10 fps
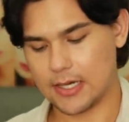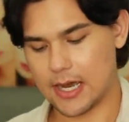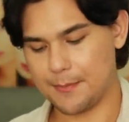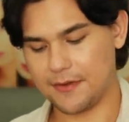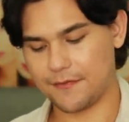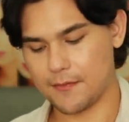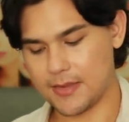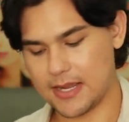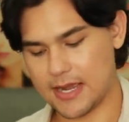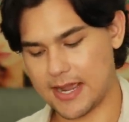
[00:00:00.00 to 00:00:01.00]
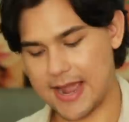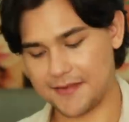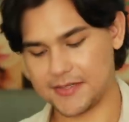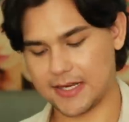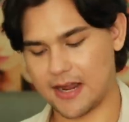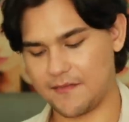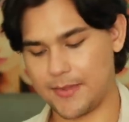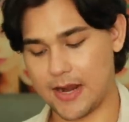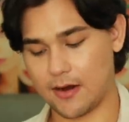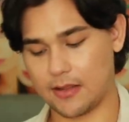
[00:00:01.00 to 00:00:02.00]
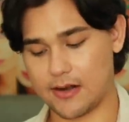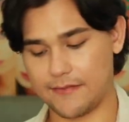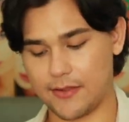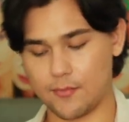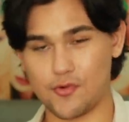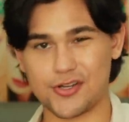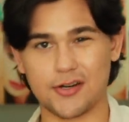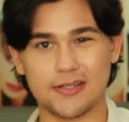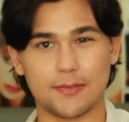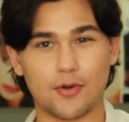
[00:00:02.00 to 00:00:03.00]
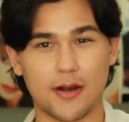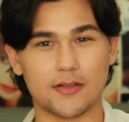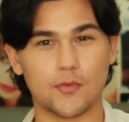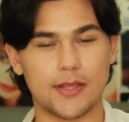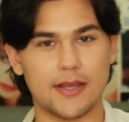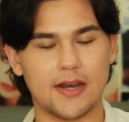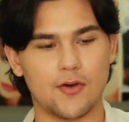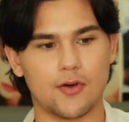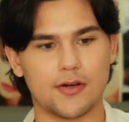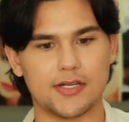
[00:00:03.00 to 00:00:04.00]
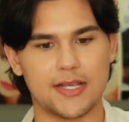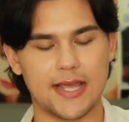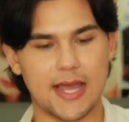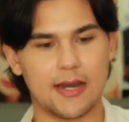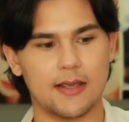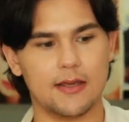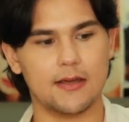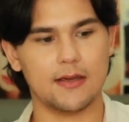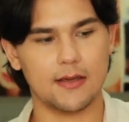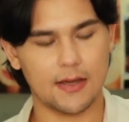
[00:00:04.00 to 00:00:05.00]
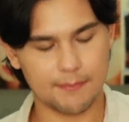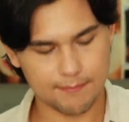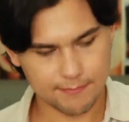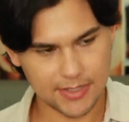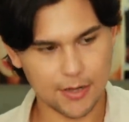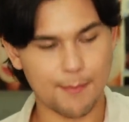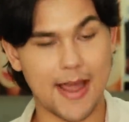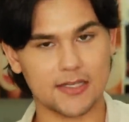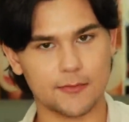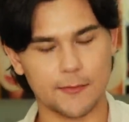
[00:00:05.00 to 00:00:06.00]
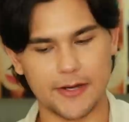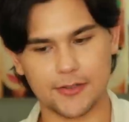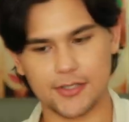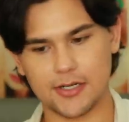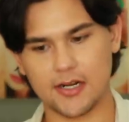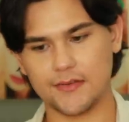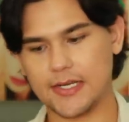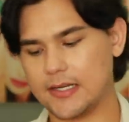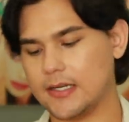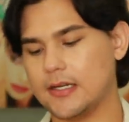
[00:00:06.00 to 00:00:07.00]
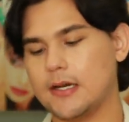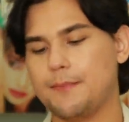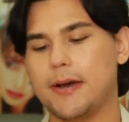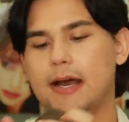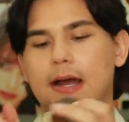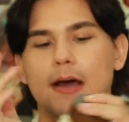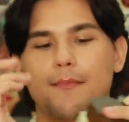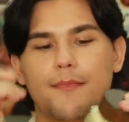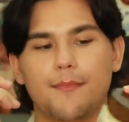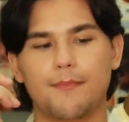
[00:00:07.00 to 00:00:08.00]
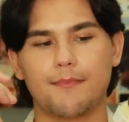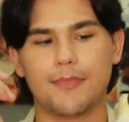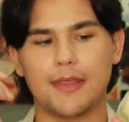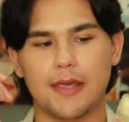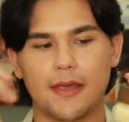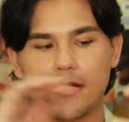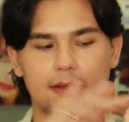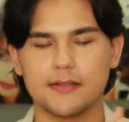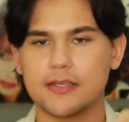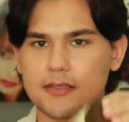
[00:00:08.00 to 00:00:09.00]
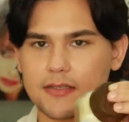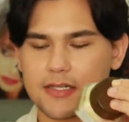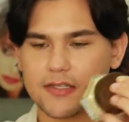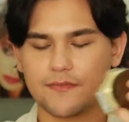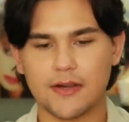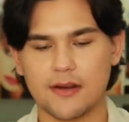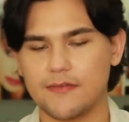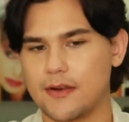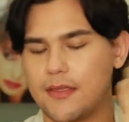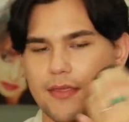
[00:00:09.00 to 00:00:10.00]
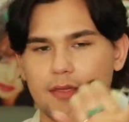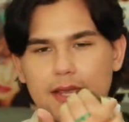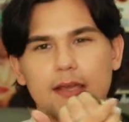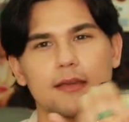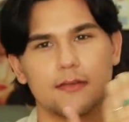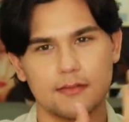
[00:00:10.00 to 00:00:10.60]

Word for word: Um, but for me, I have to kind of pair a lot of other moisturizing products with it in order to get, you know, maximum hydration out of it. But um, the consistency is very, very, like,